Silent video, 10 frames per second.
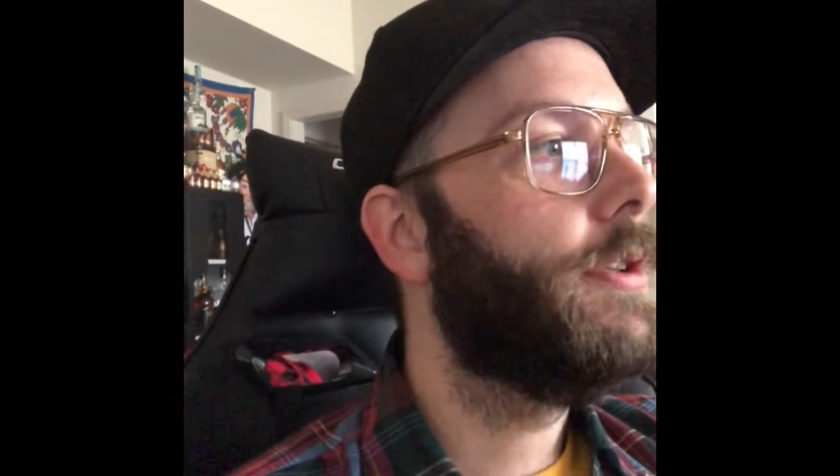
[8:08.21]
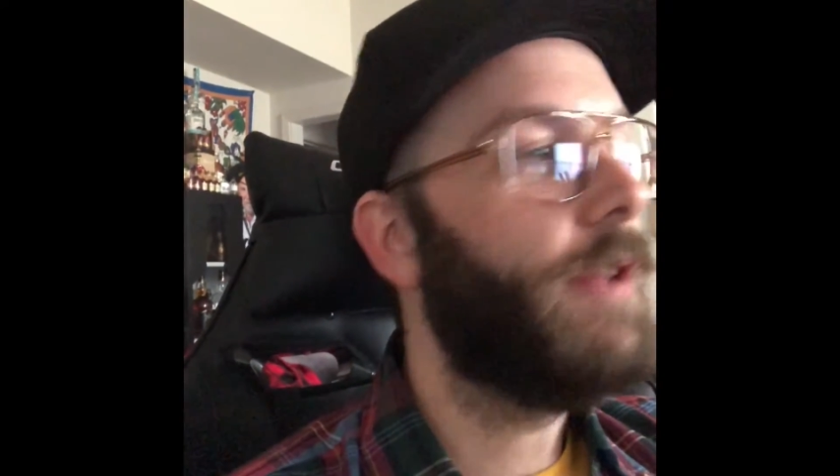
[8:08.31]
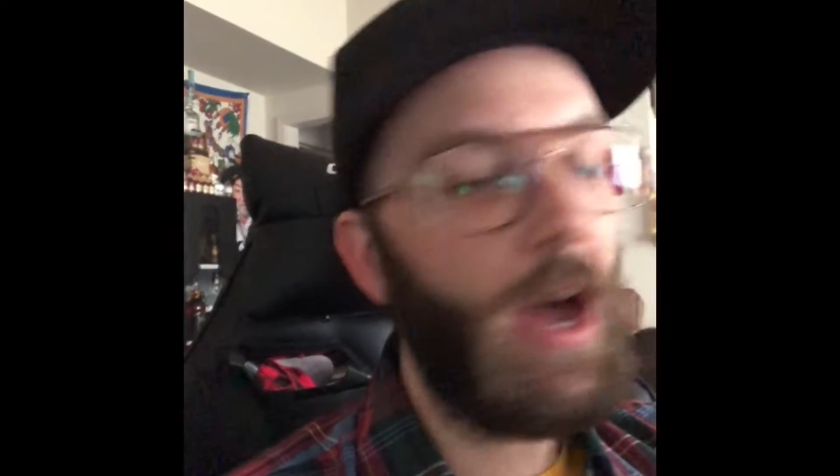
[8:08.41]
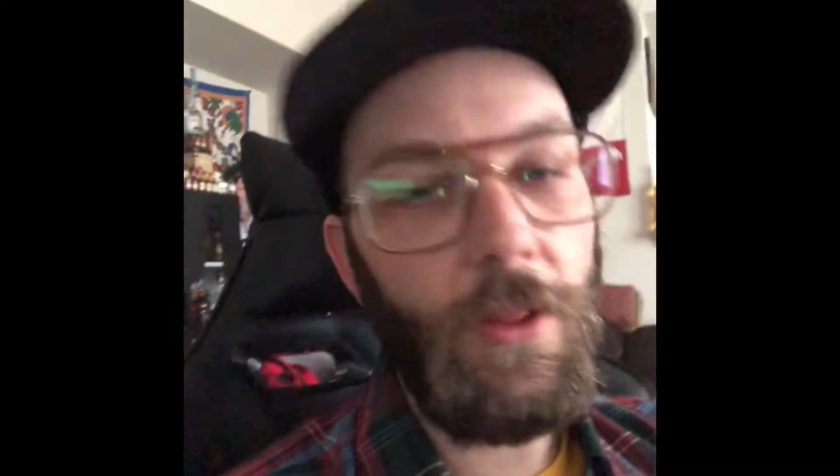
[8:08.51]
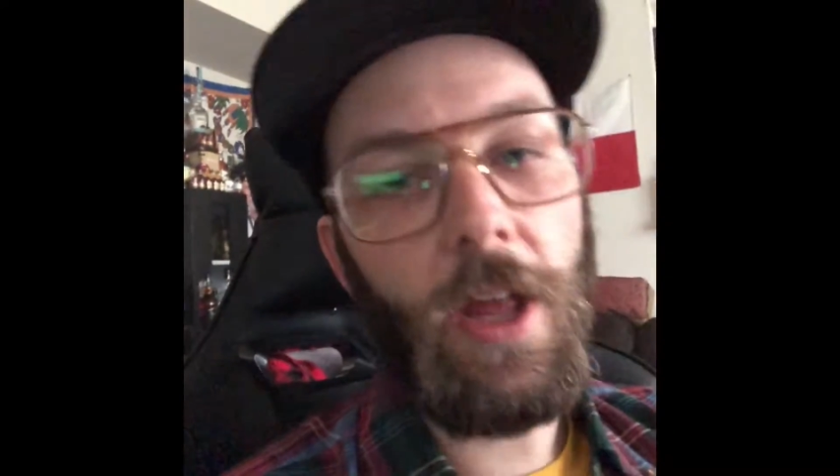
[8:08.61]

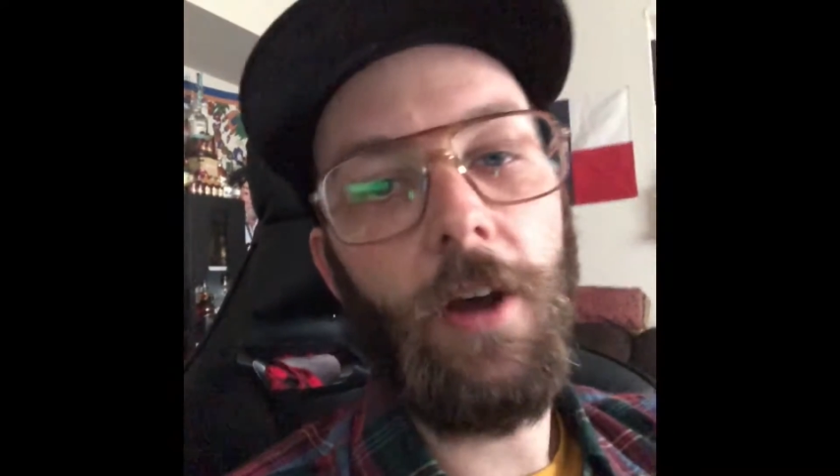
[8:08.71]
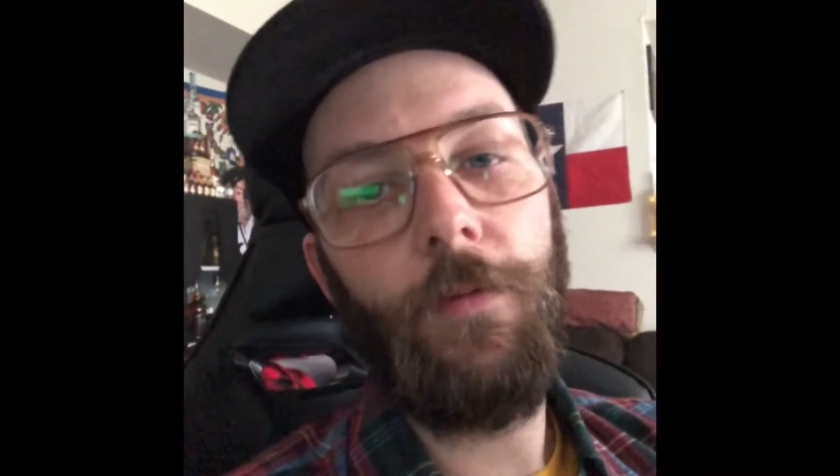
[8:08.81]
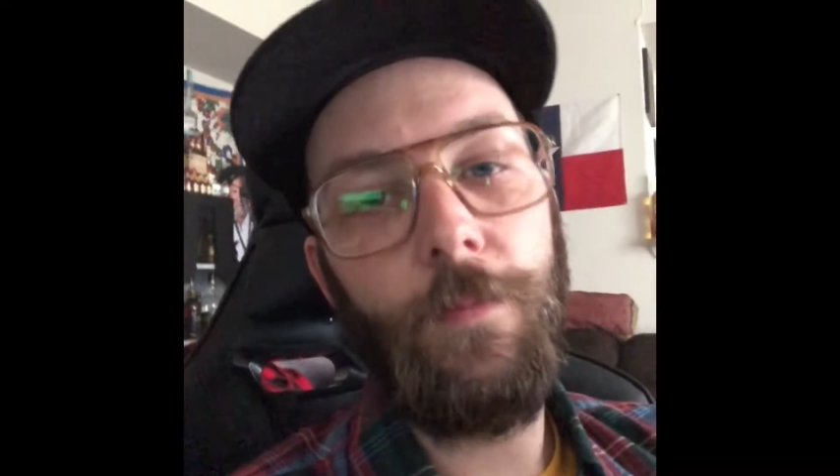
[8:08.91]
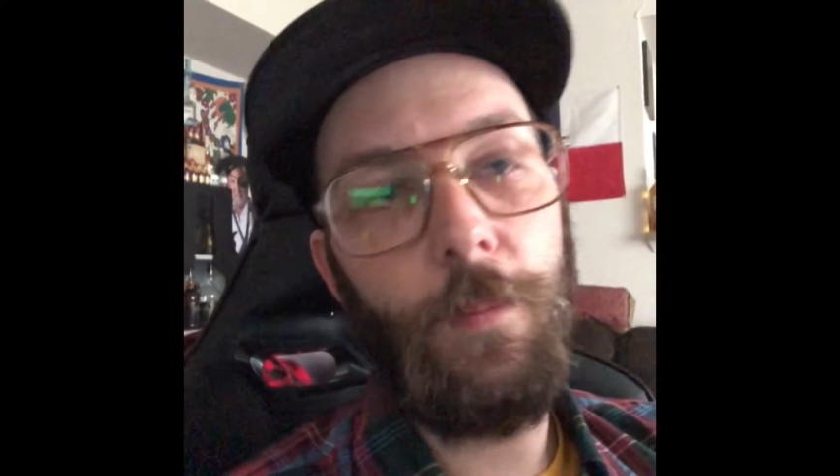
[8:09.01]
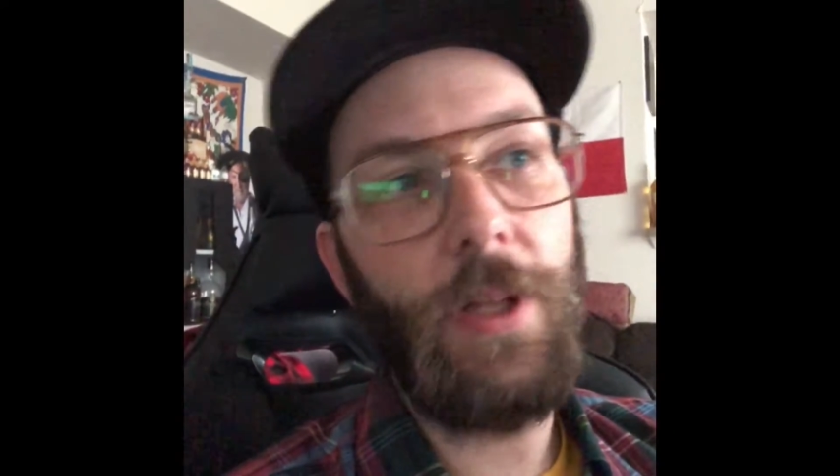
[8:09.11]
now that
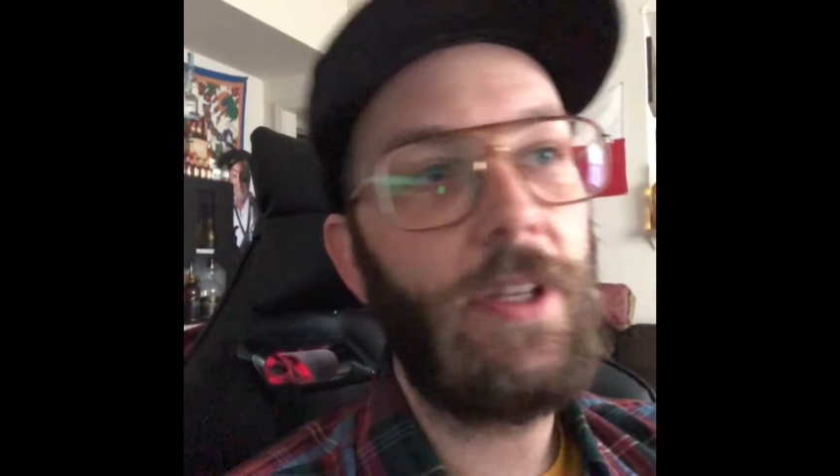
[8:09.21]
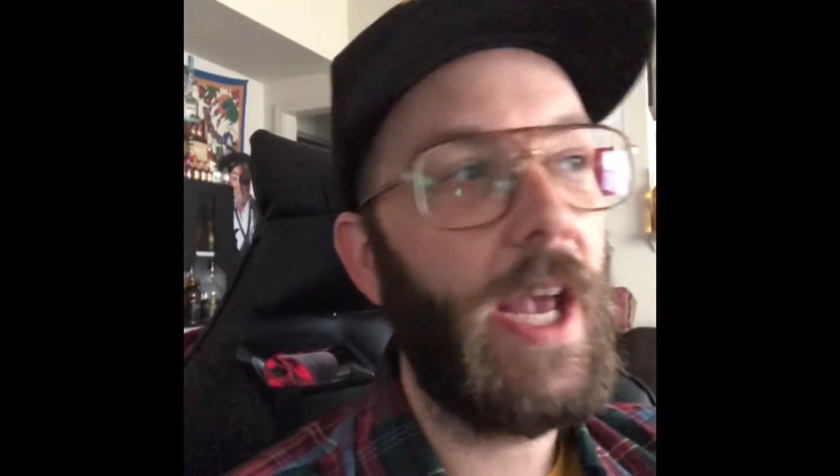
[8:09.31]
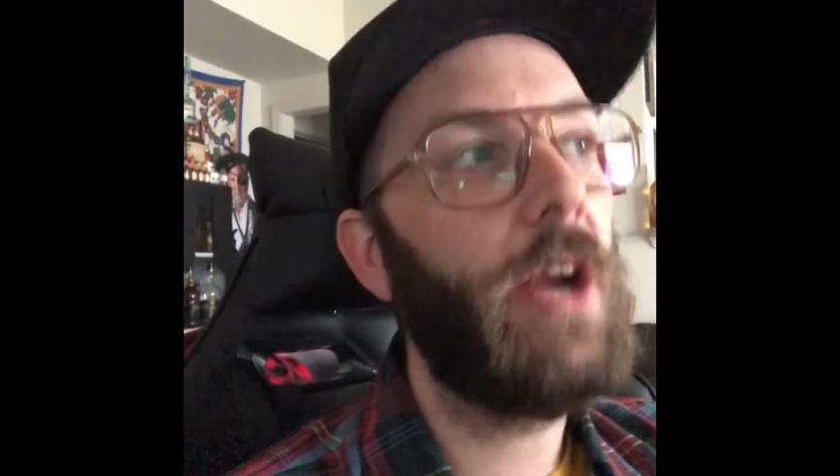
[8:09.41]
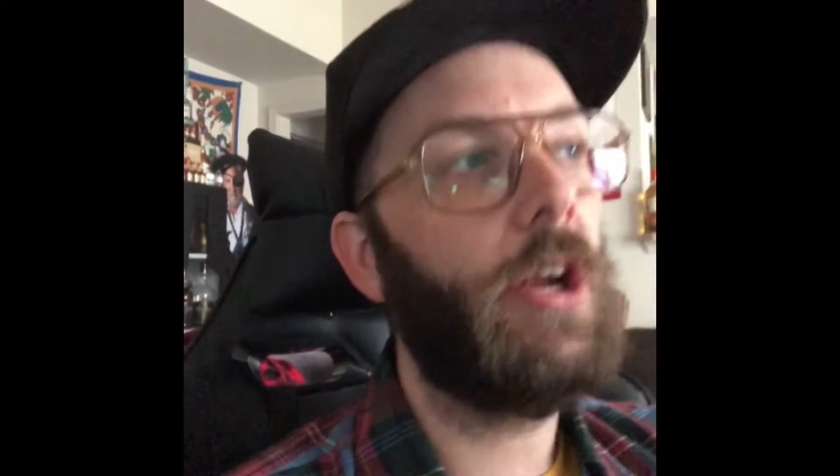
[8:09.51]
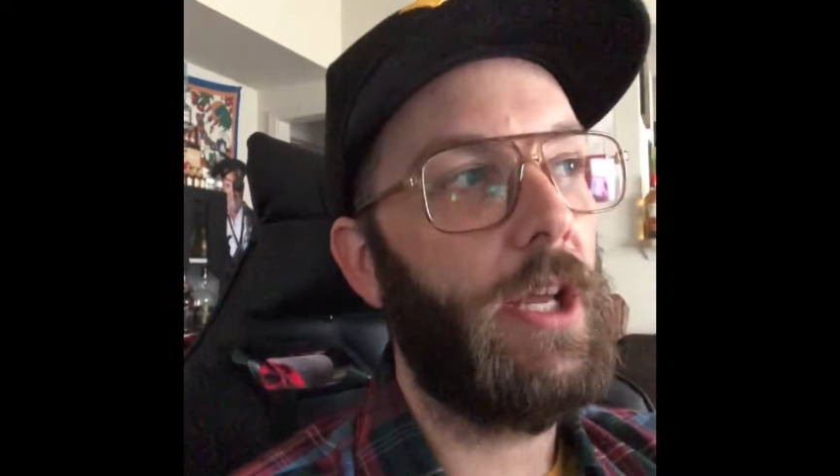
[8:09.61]
I've been
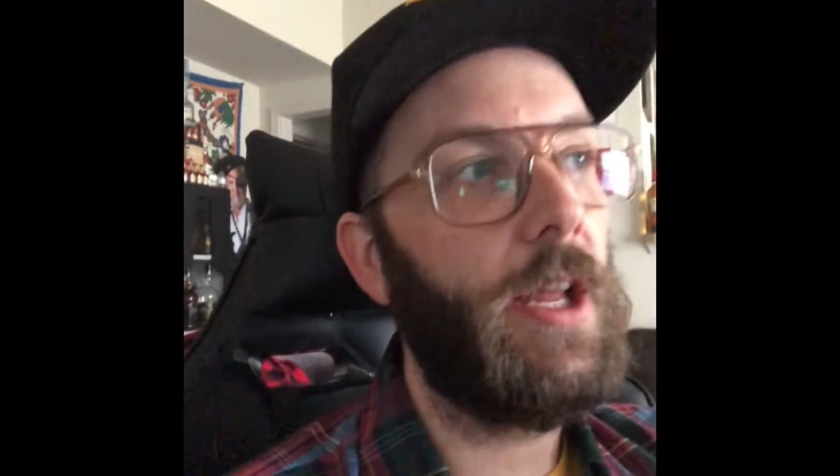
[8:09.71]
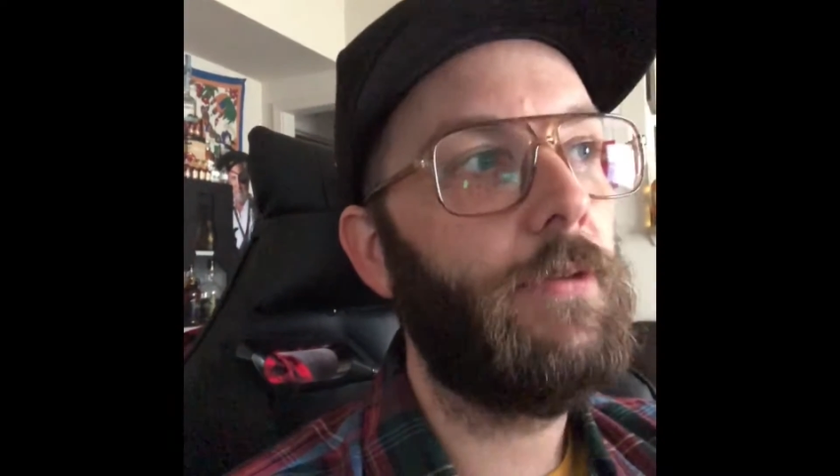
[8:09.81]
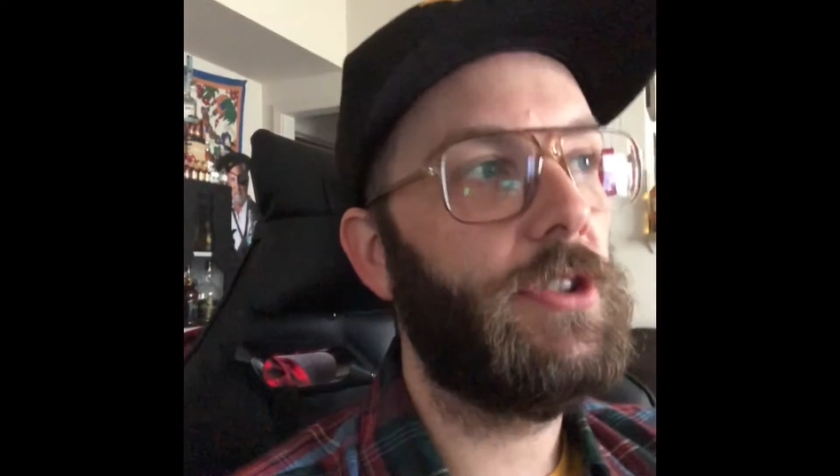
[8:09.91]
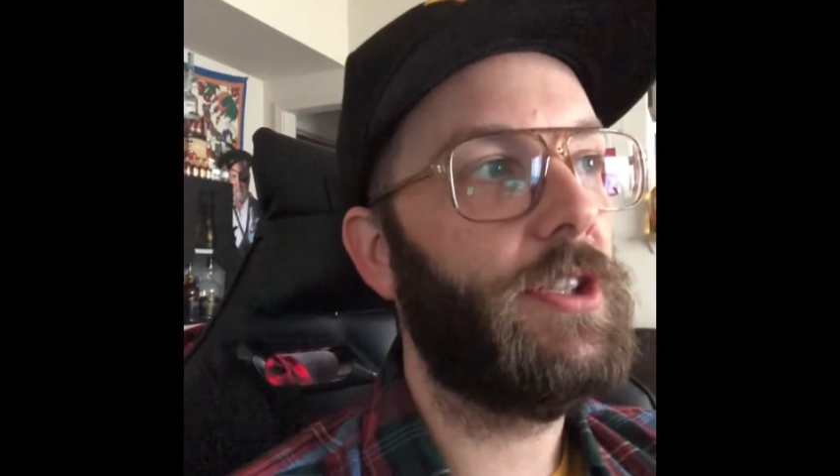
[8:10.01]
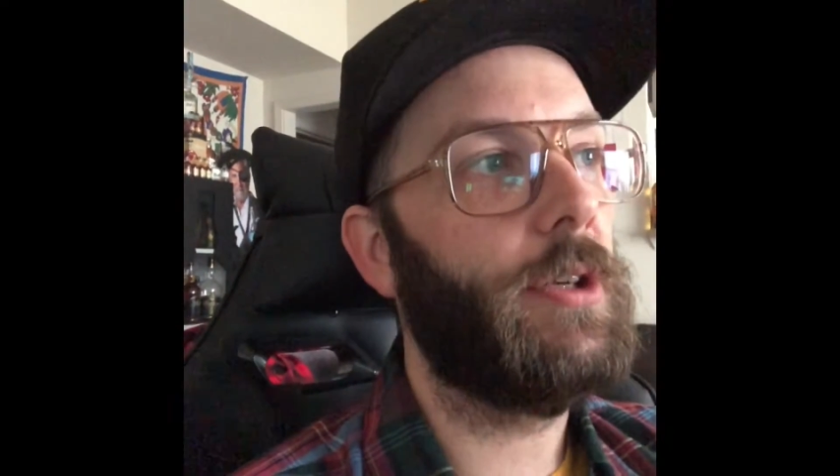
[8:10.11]
carrying
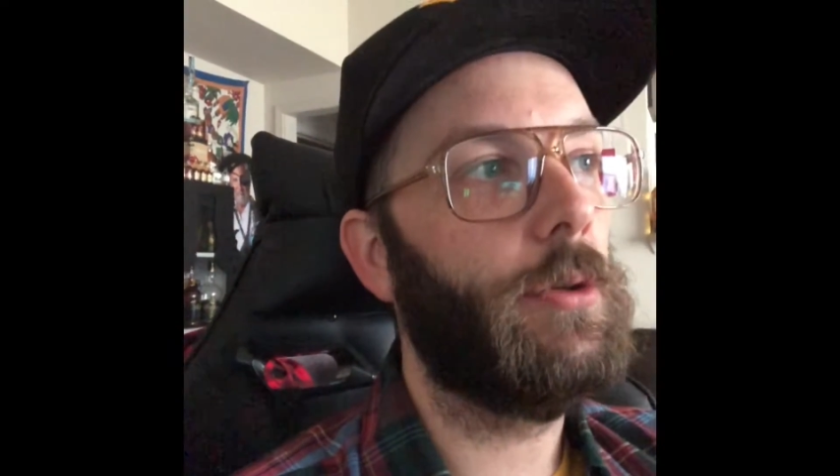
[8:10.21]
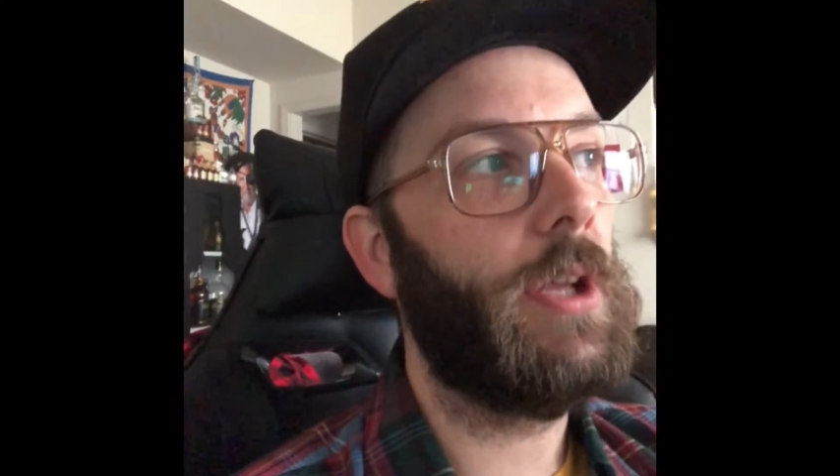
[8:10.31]
every single